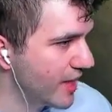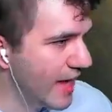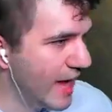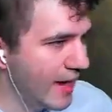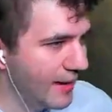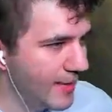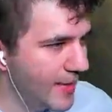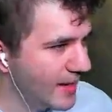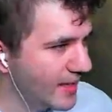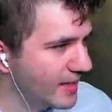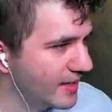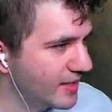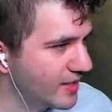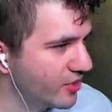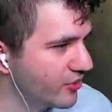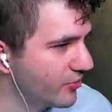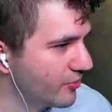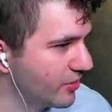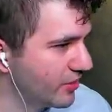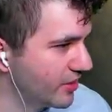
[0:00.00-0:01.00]
I'm not going to kill
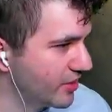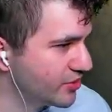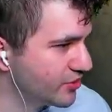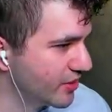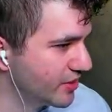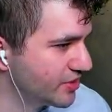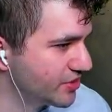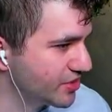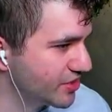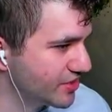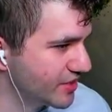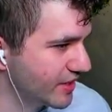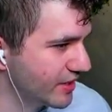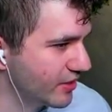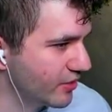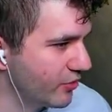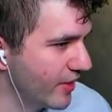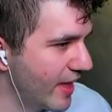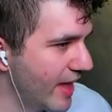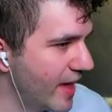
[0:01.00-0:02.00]
the Belligerent just because I can
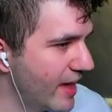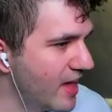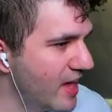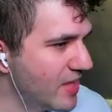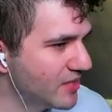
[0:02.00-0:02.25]
go that.